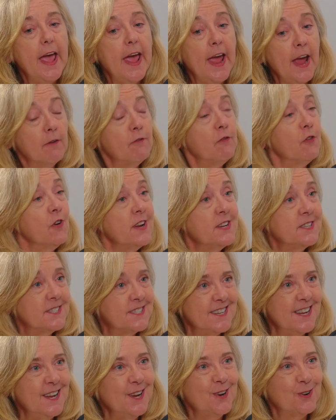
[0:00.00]
Every
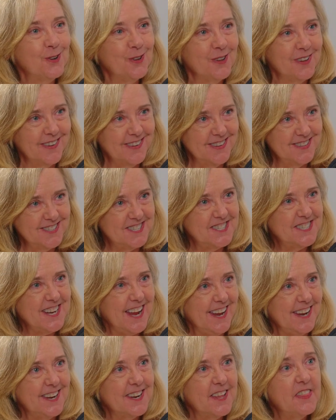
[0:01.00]
single
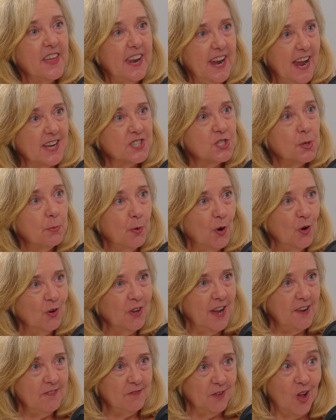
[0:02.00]
state that has a
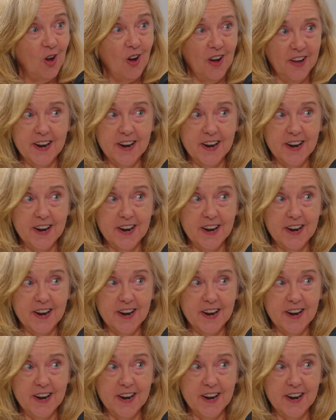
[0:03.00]
pro-life law,